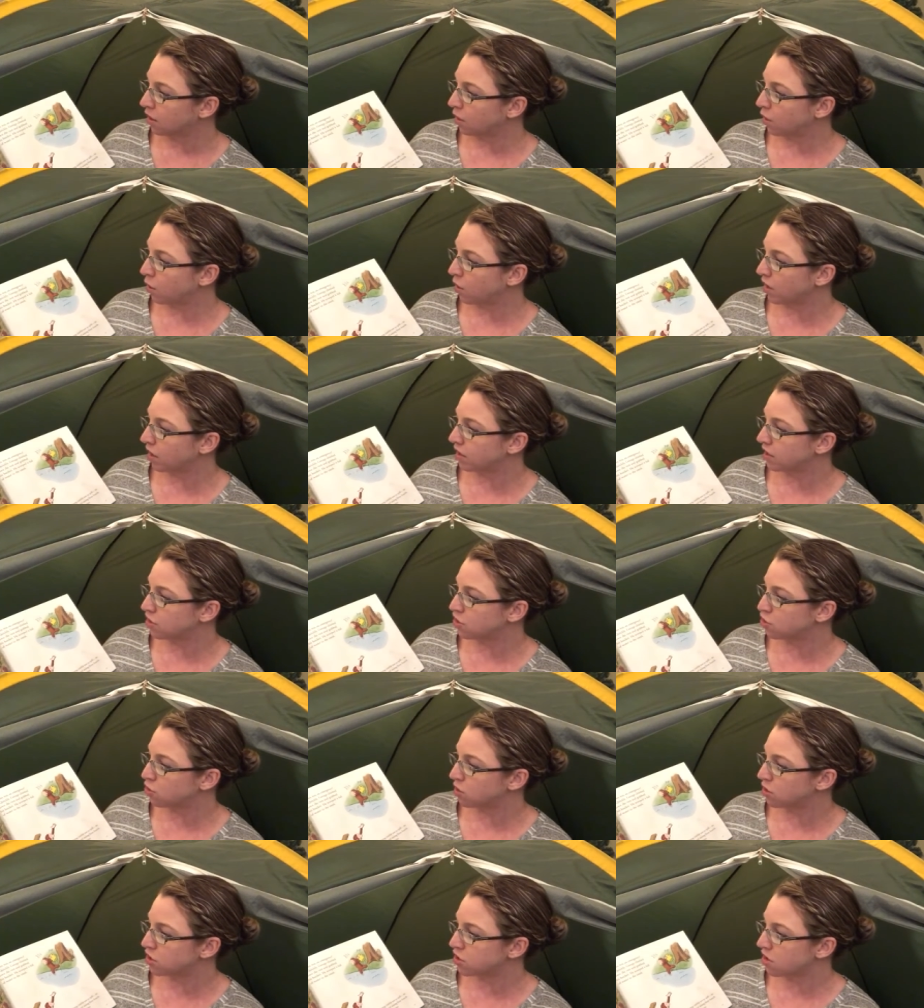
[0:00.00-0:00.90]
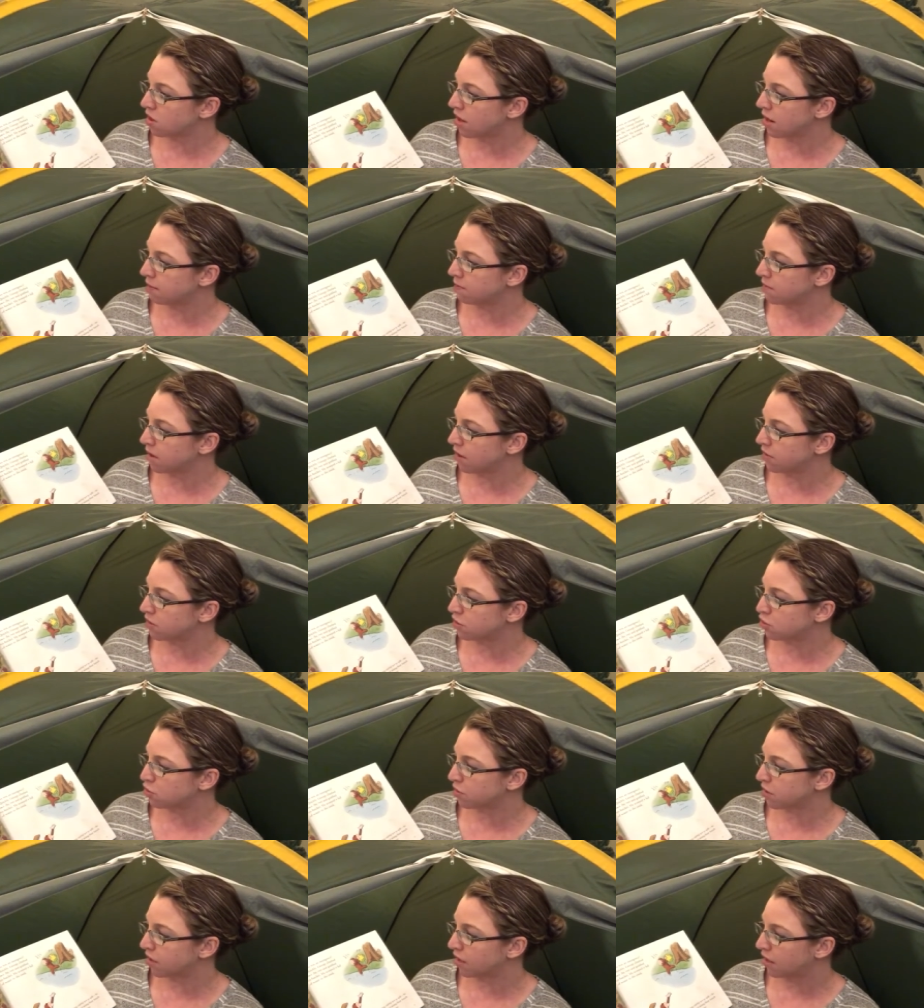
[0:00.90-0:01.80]
Quickly, George climbed down the
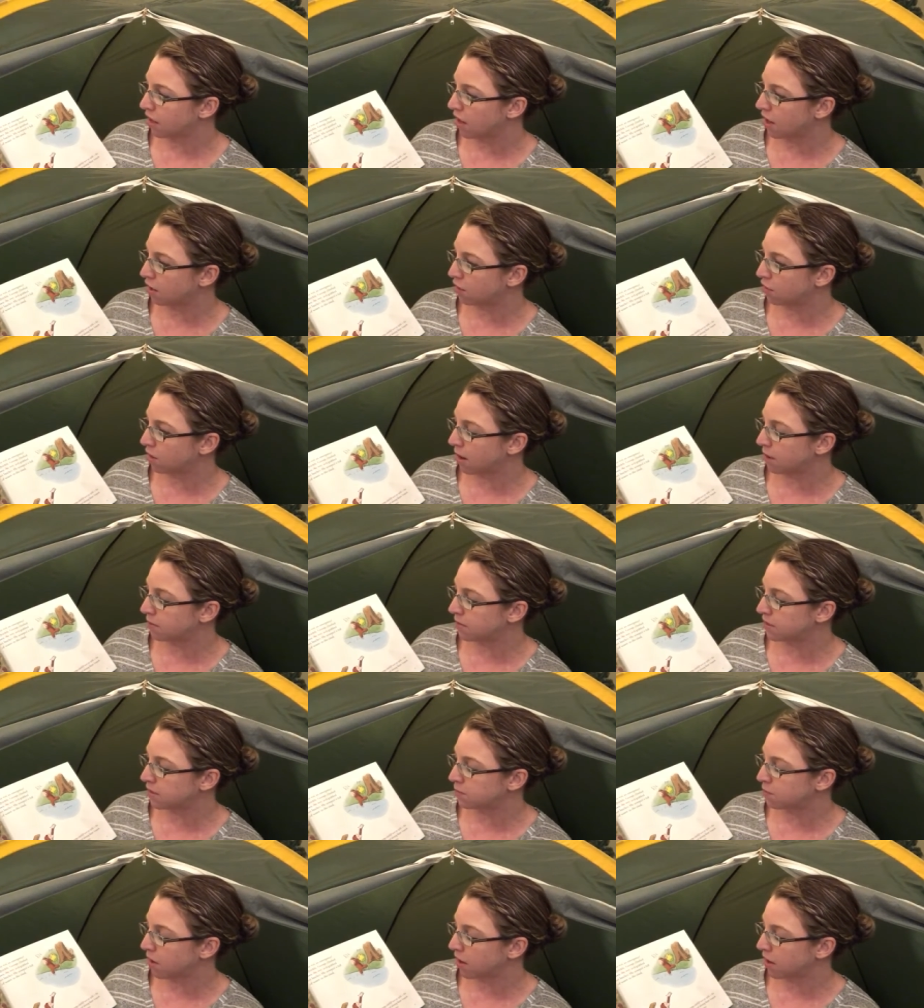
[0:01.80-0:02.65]
tree and grabbed his